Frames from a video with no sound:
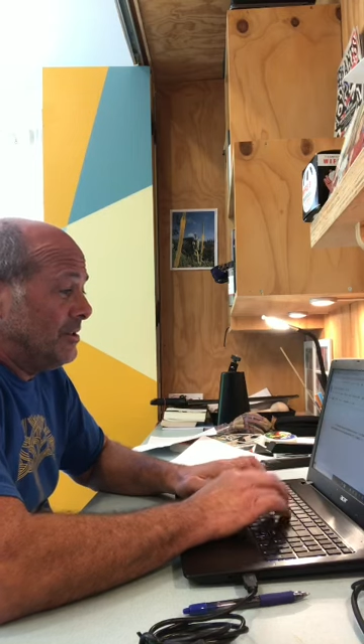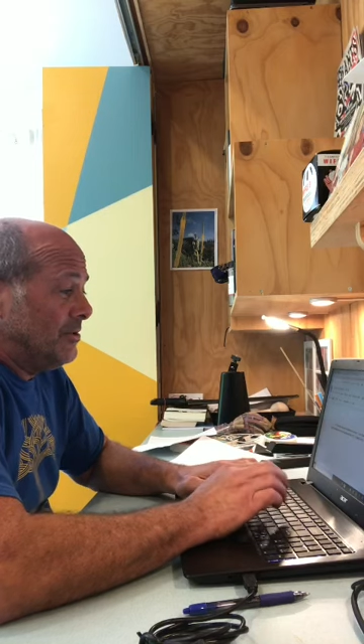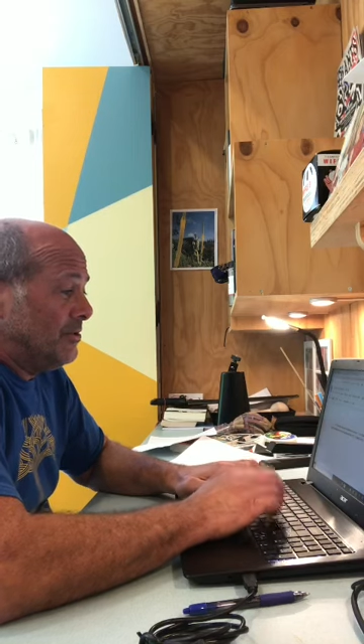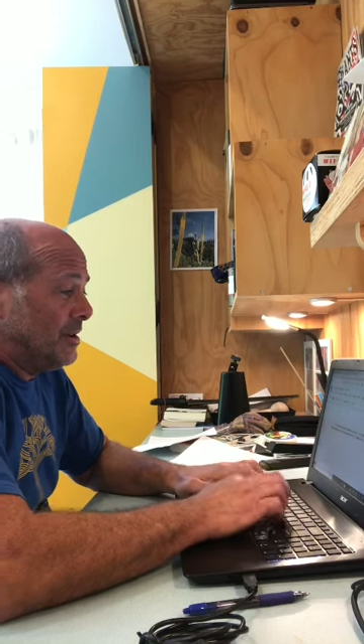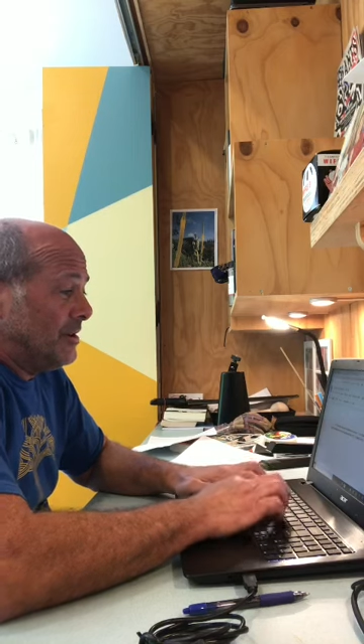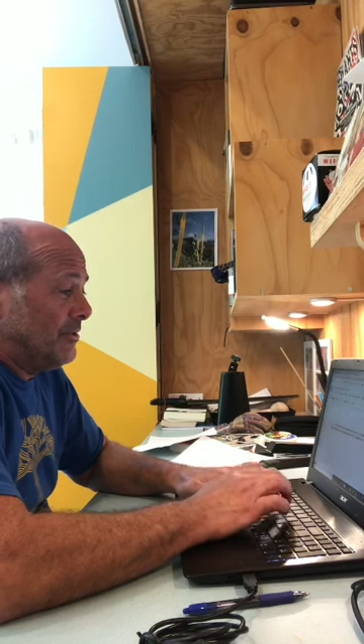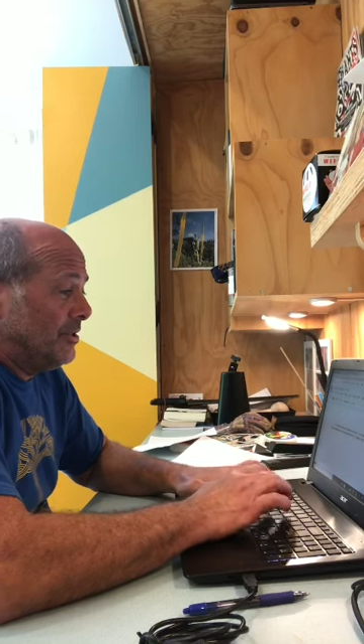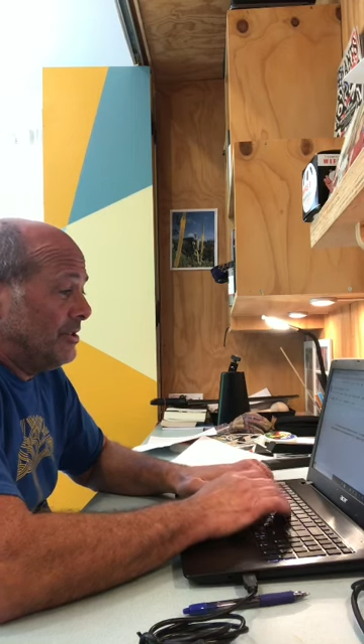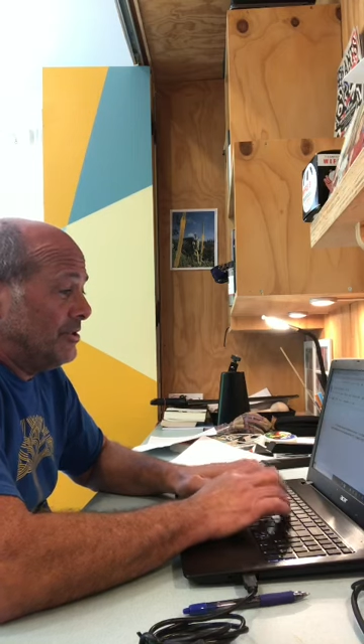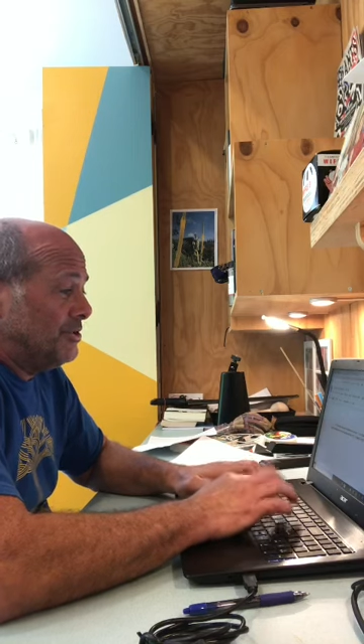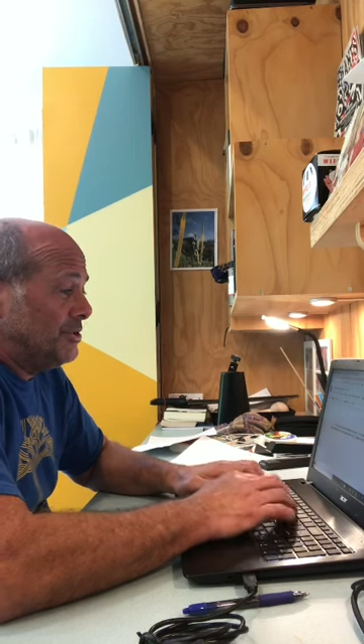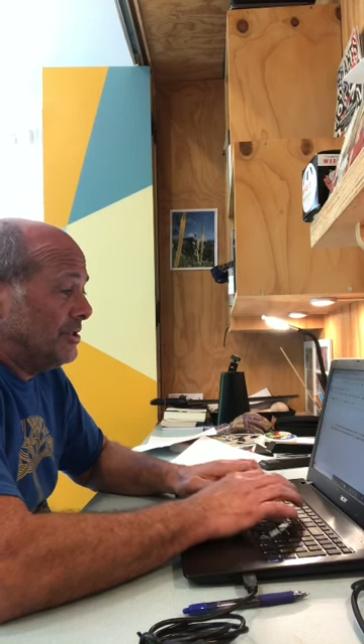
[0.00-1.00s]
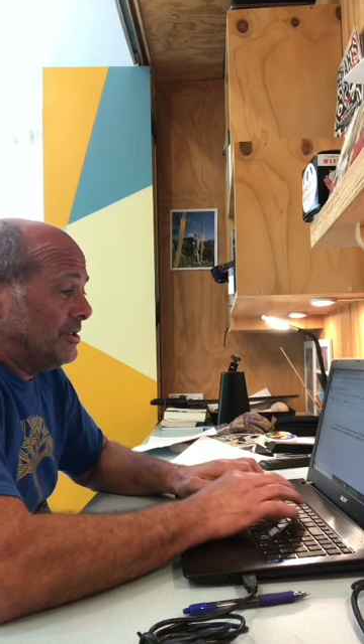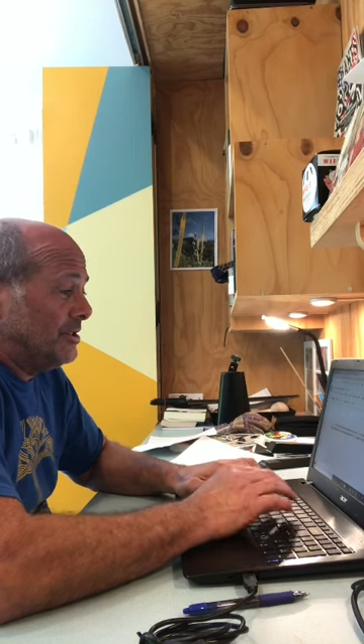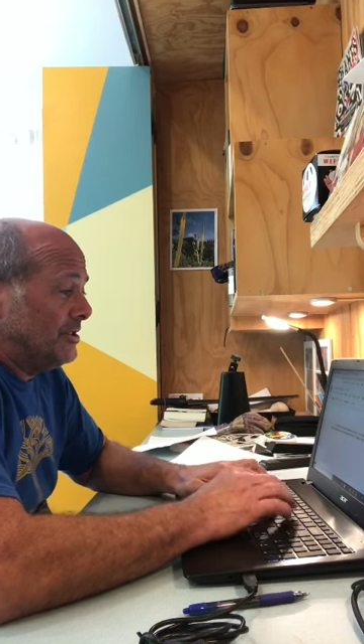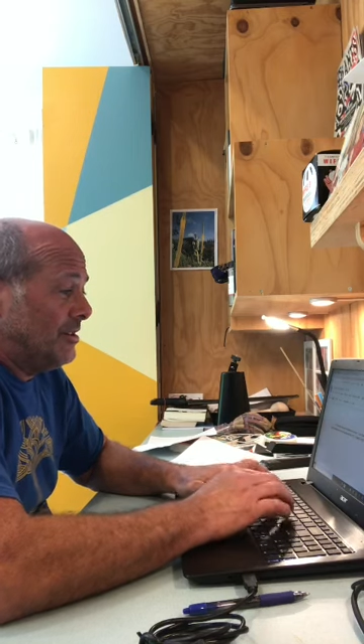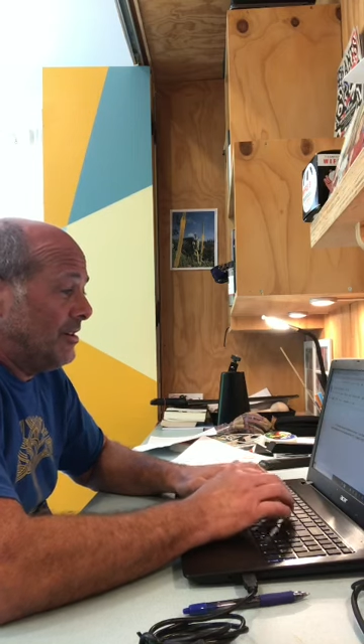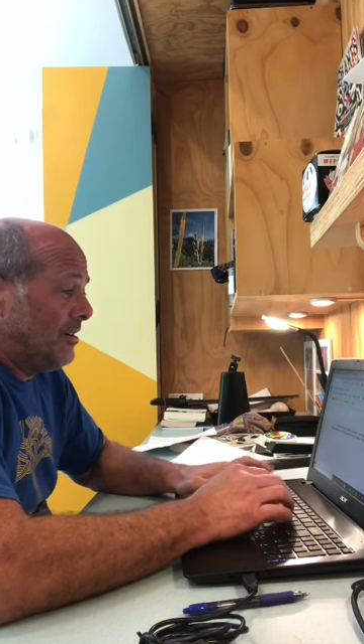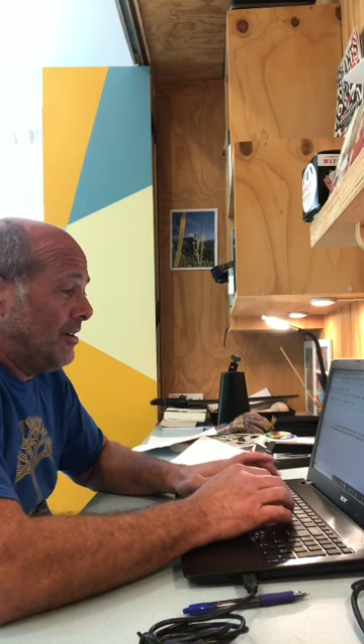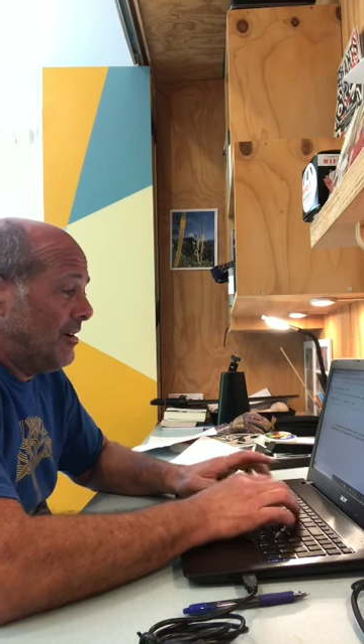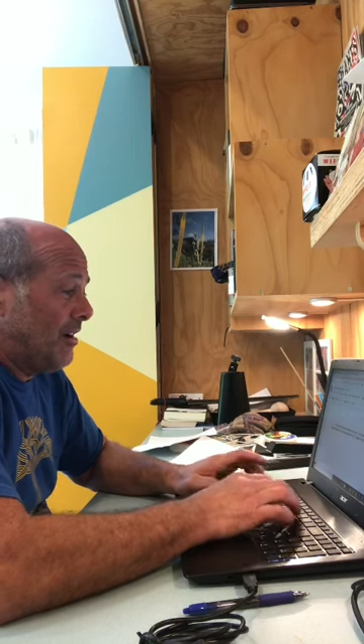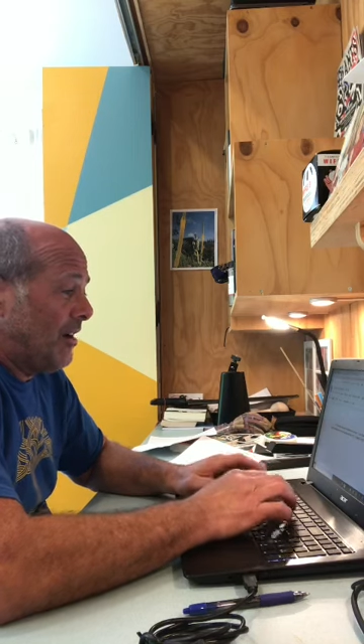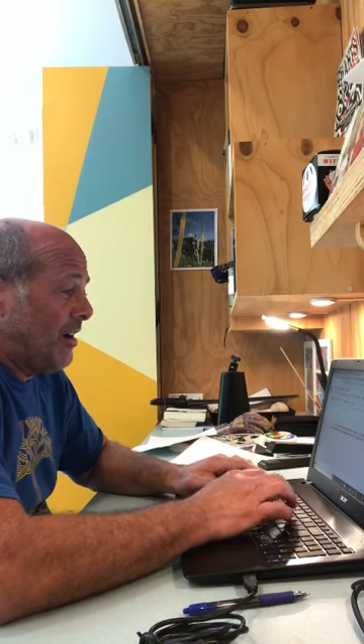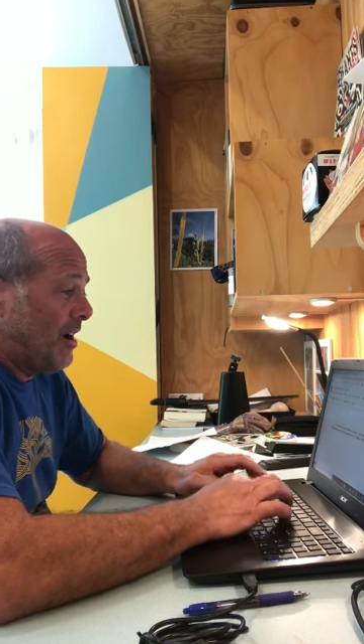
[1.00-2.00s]
Revolution
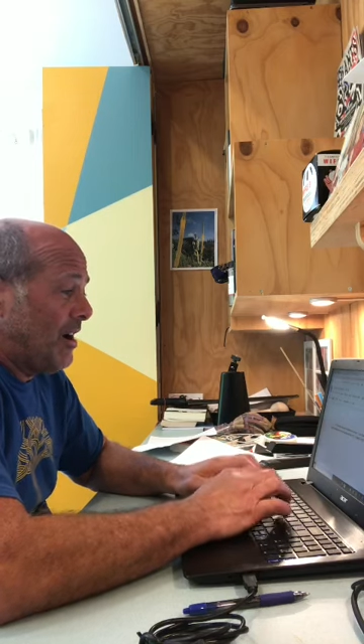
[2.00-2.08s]
are